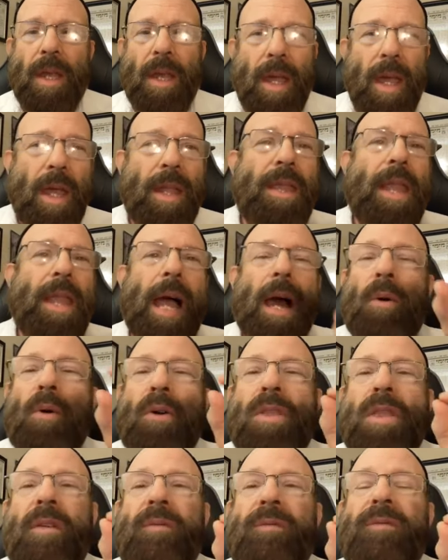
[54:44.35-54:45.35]
And now in
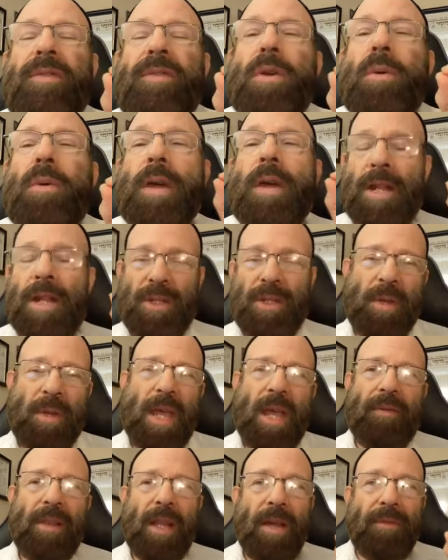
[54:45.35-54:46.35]
the few minutes we
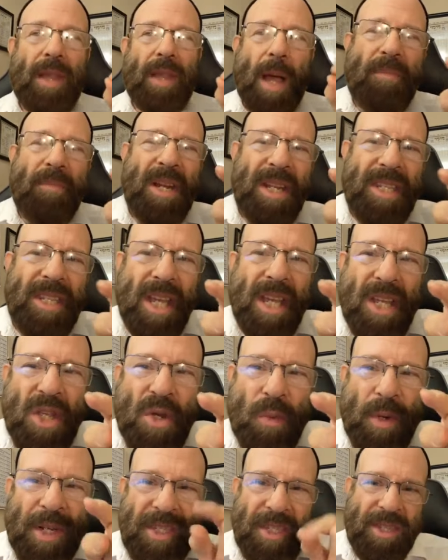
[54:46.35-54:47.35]
have left, I'm going to tell you
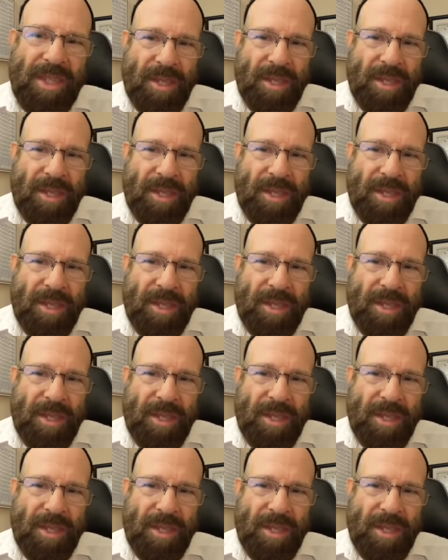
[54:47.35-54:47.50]
what to do.